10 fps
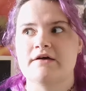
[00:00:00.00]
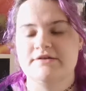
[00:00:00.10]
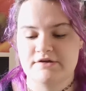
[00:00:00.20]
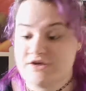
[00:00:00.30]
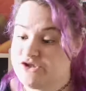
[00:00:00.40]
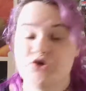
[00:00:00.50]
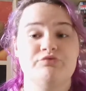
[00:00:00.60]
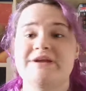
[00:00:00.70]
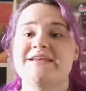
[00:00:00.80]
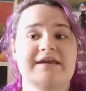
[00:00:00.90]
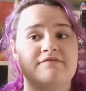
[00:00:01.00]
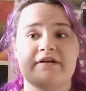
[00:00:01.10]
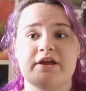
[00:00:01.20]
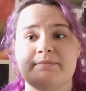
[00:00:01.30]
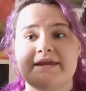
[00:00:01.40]
It is a good read and
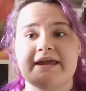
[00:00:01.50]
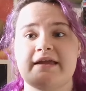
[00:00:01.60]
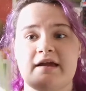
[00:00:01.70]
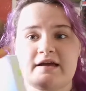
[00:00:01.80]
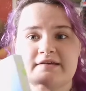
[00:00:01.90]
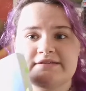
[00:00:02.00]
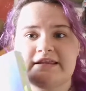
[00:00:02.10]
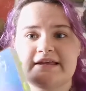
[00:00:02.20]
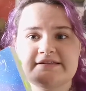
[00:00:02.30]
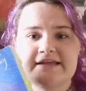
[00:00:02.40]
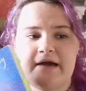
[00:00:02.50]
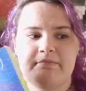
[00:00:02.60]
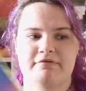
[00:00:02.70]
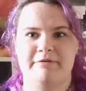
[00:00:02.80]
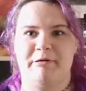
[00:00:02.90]
very comedic, as I like to
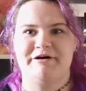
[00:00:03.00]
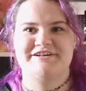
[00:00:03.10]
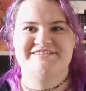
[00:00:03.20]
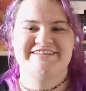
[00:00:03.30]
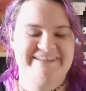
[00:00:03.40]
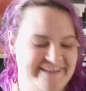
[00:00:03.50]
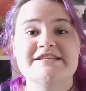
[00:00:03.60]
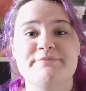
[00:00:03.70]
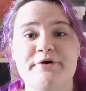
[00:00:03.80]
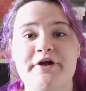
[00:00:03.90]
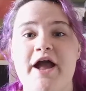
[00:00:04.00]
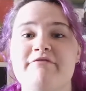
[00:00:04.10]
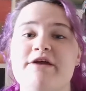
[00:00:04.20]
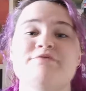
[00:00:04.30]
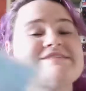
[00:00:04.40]
tab the books. Next book I
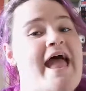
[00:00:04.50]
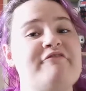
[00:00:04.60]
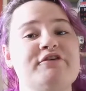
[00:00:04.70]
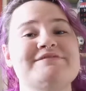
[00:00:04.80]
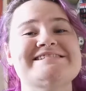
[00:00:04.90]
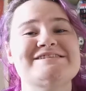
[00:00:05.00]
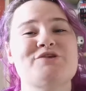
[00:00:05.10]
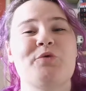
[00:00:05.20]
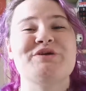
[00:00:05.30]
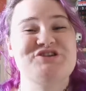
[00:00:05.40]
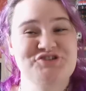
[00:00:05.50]
read was Every Reason We